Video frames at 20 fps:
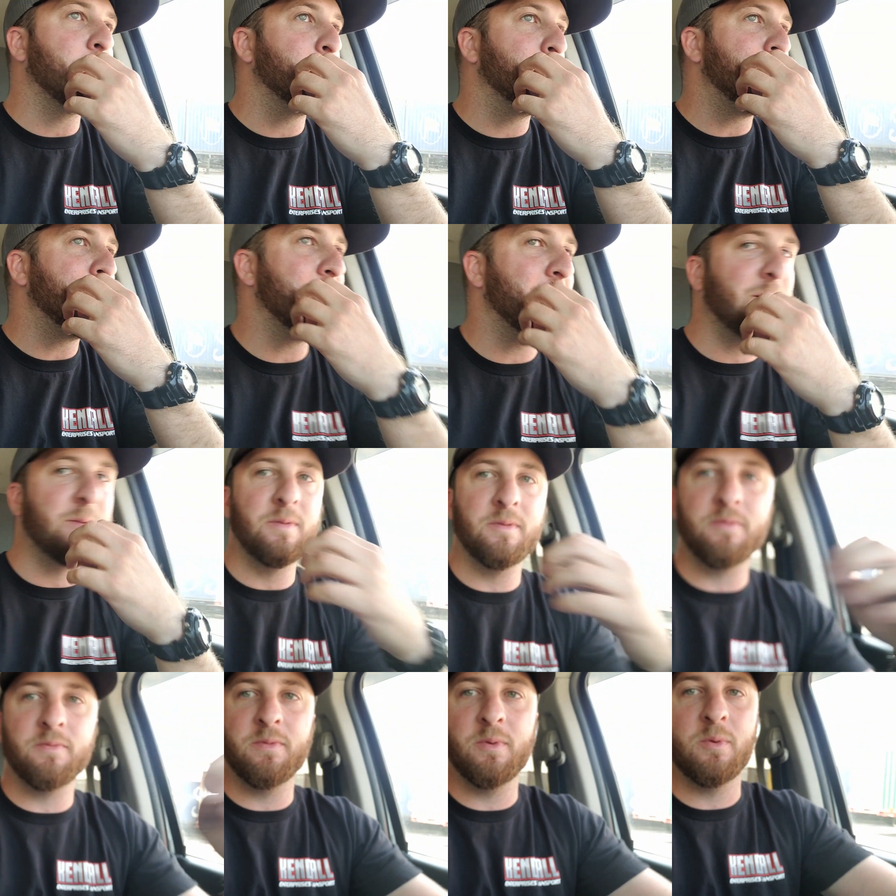I've been here
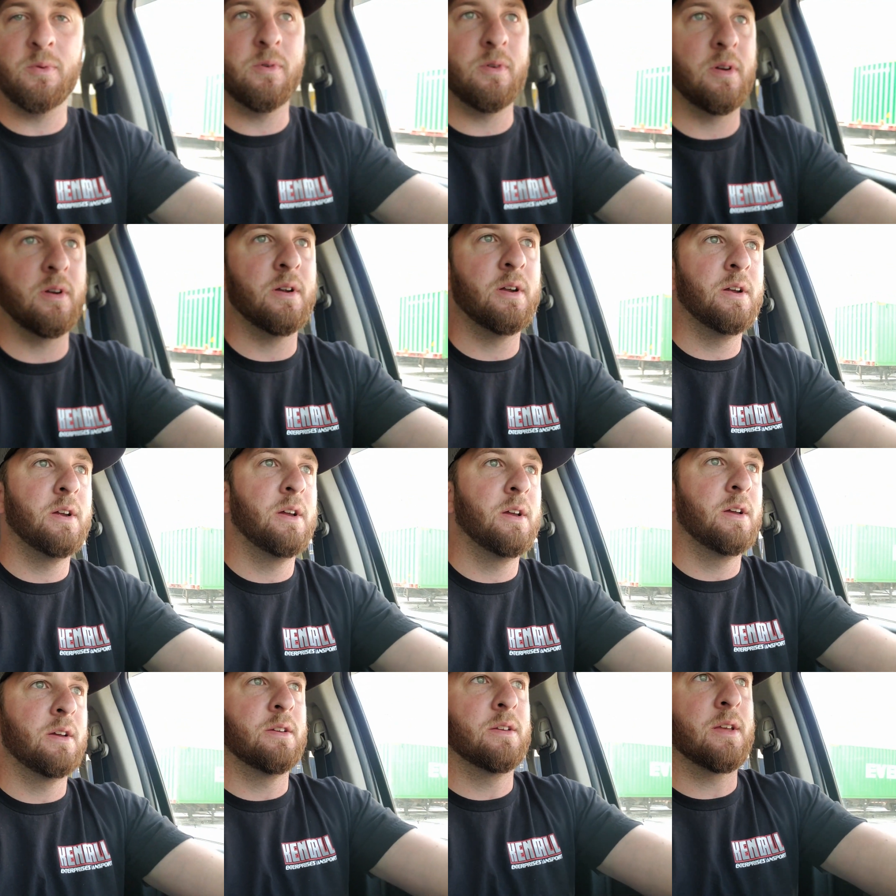before.
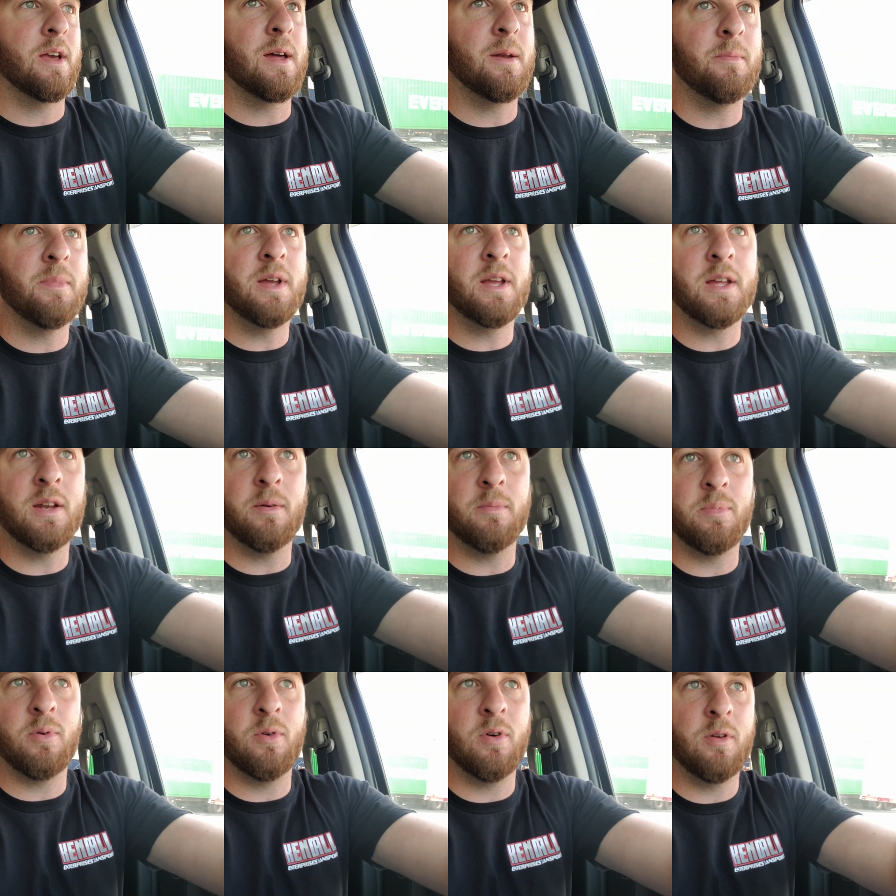You got to make an
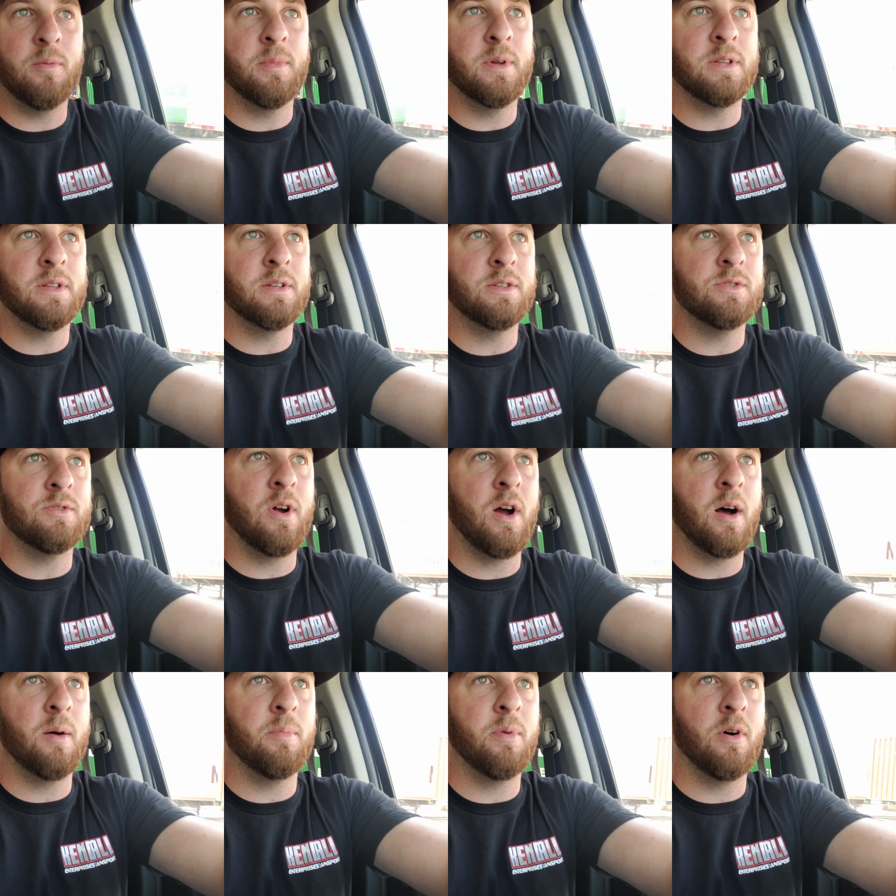appointment to
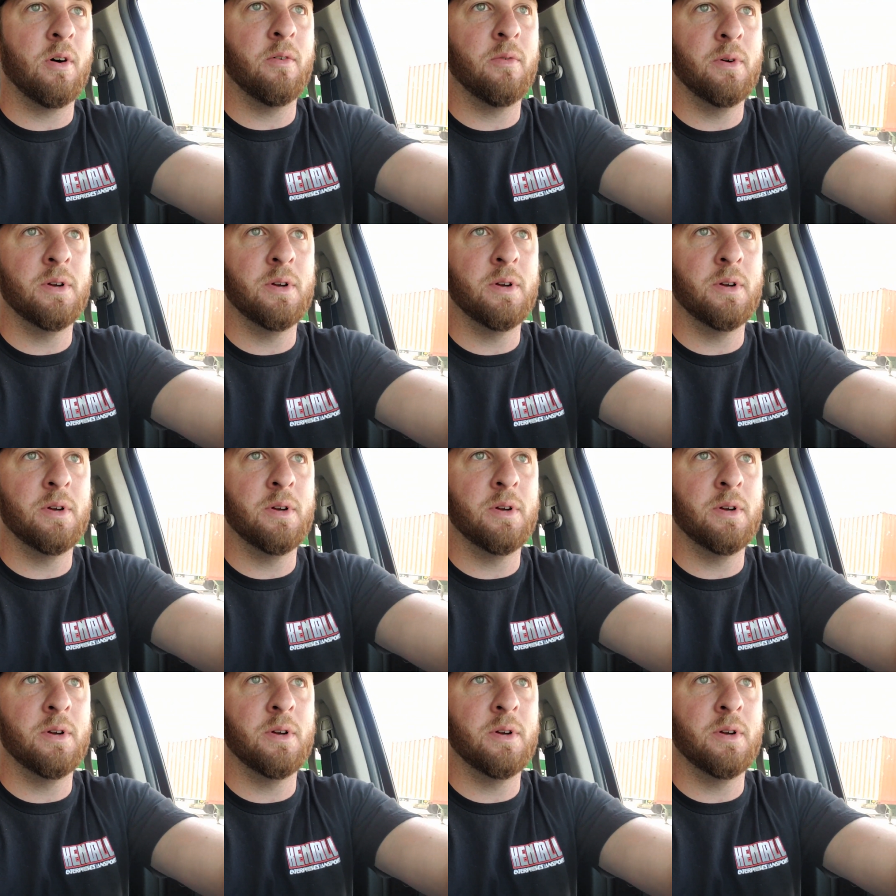drop off,